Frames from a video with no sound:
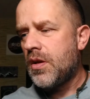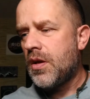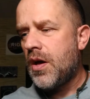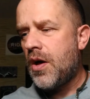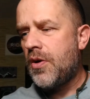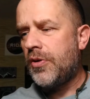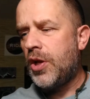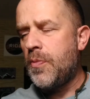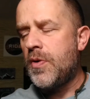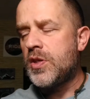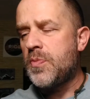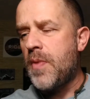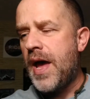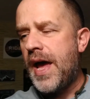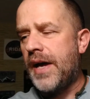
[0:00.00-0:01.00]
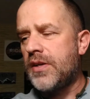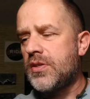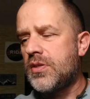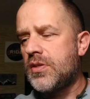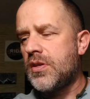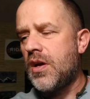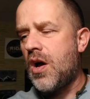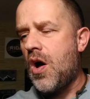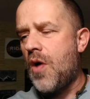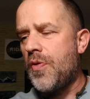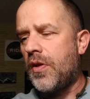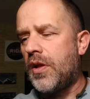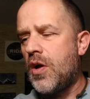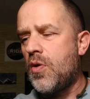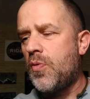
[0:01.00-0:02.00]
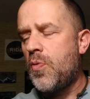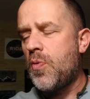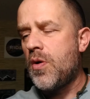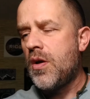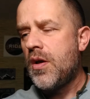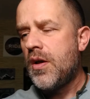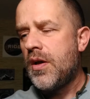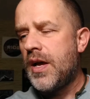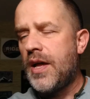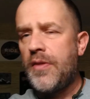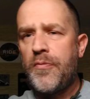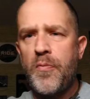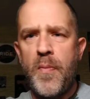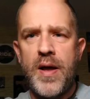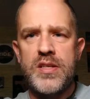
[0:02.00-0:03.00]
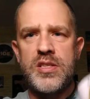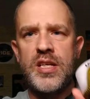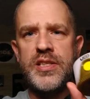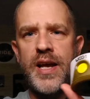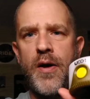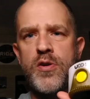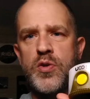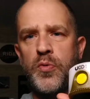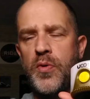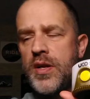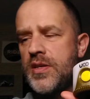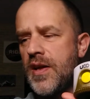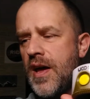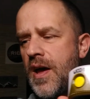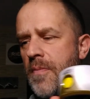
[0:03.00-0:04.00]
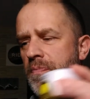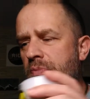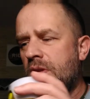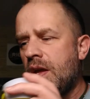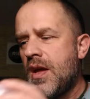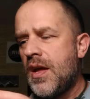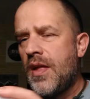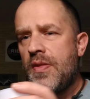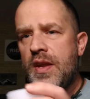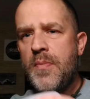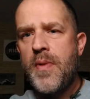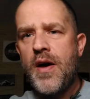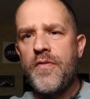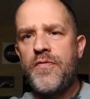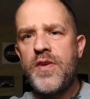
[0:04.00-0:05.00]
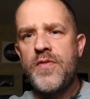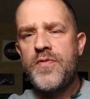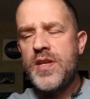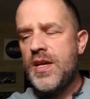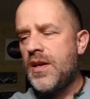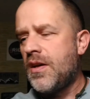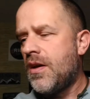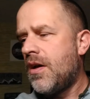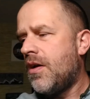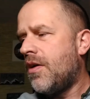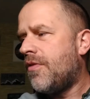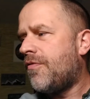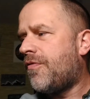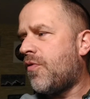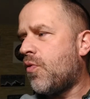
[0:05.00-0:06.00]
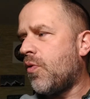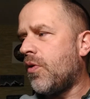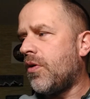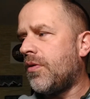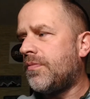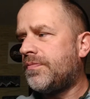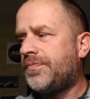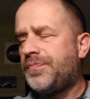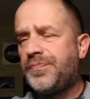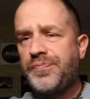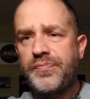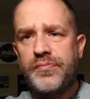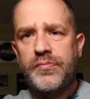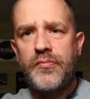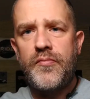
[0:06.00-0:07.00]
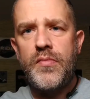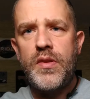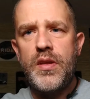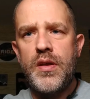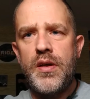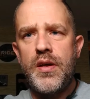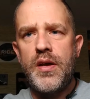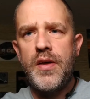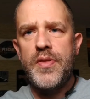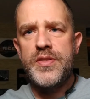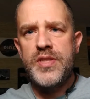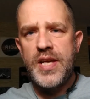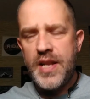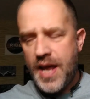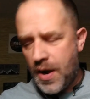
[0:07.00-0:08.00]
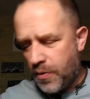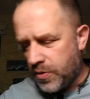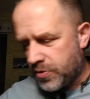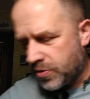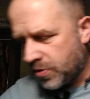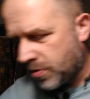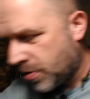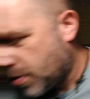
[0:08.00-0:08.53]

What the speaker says: 100 lumens max on the low, and about 6 hours of runtime, then about 50 for the 10 hours.